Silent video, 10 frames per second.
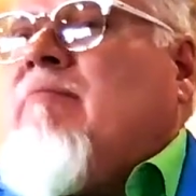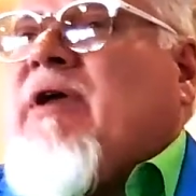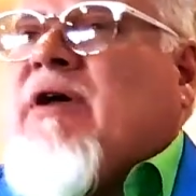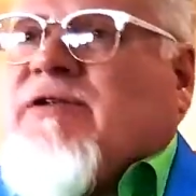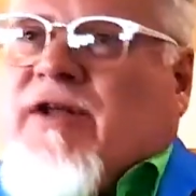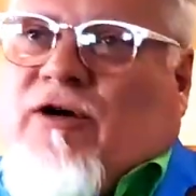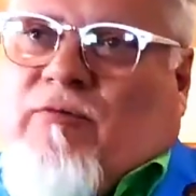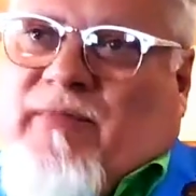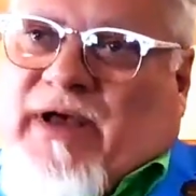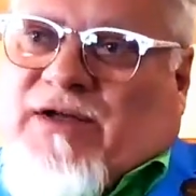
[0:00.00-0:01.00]
because it
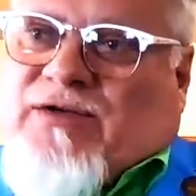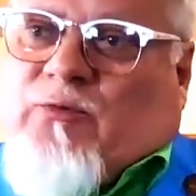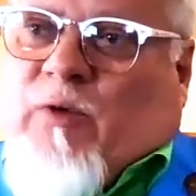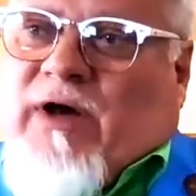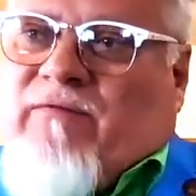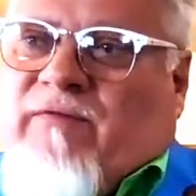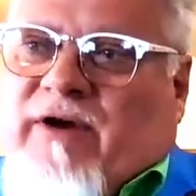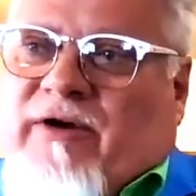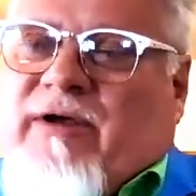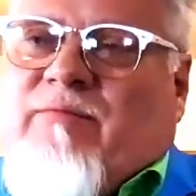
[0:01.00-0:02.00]
omits one
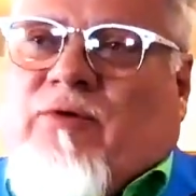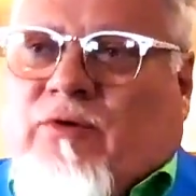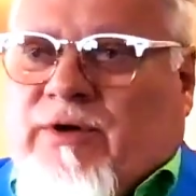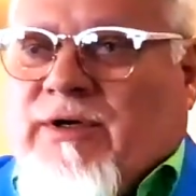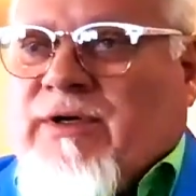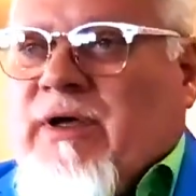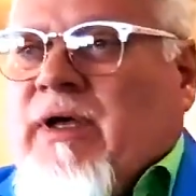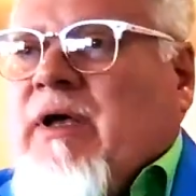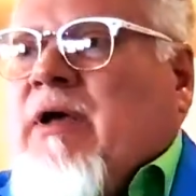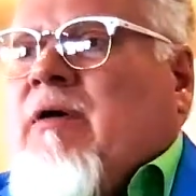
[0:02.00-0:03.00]
very important
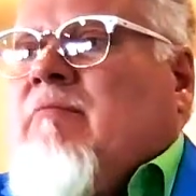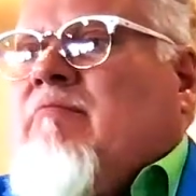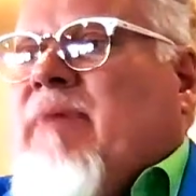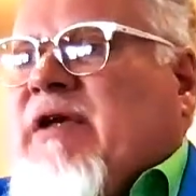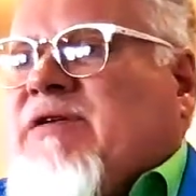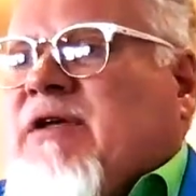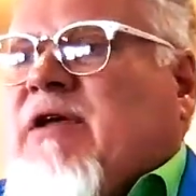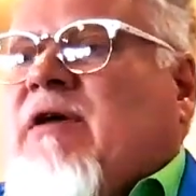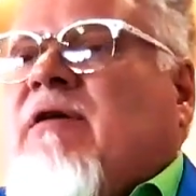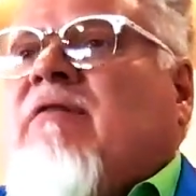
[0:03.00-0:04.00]

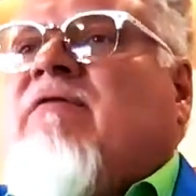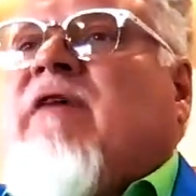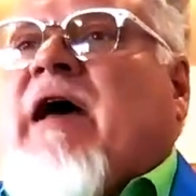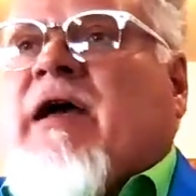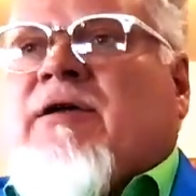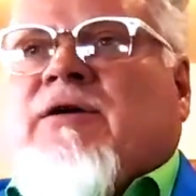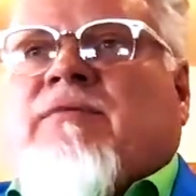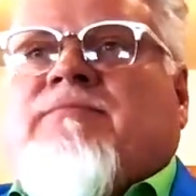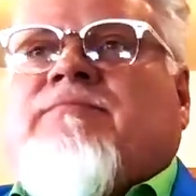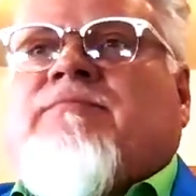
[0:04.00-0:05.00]
basic fact.